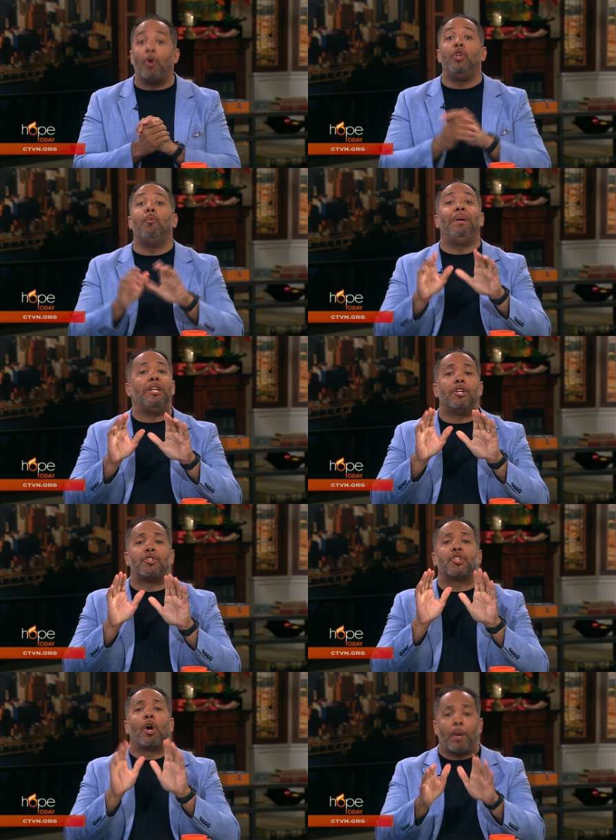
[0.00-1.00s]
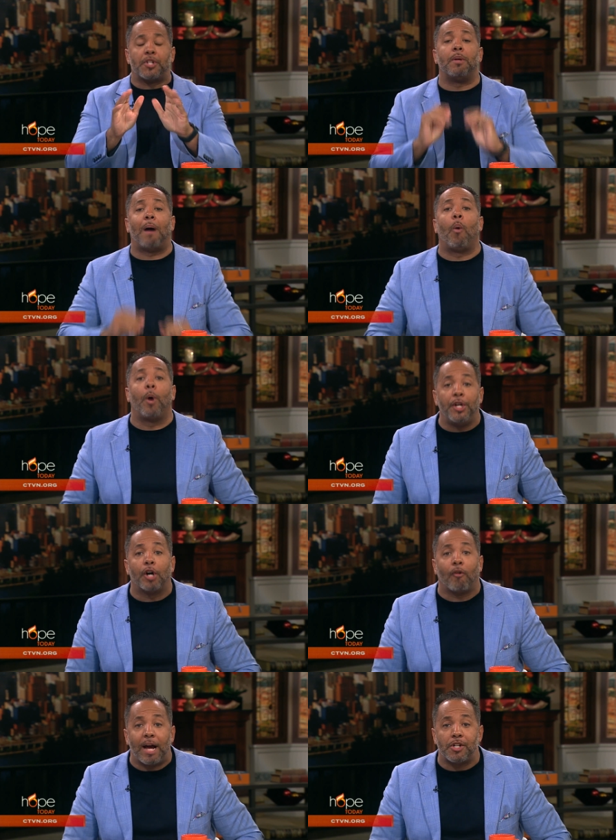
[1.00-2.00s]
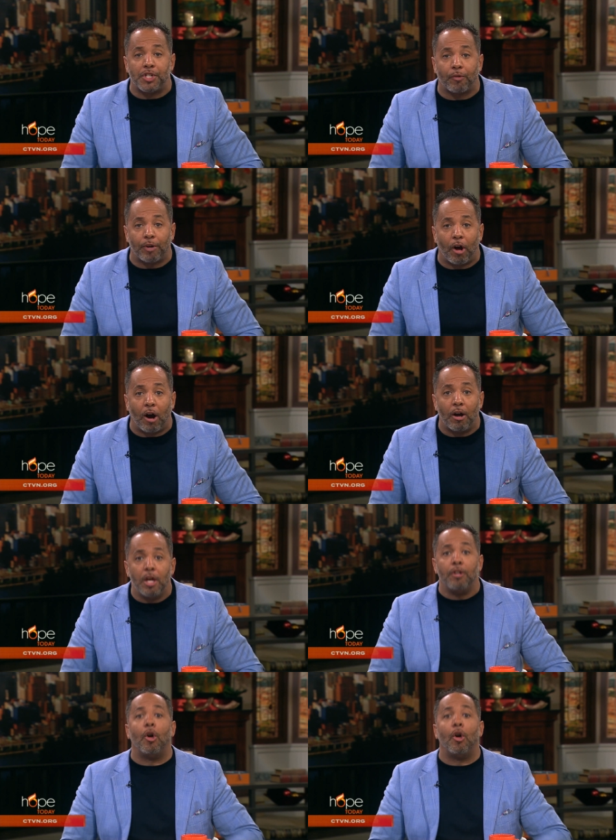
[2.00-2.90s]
Don't you be discouraged about where your grandchildren are.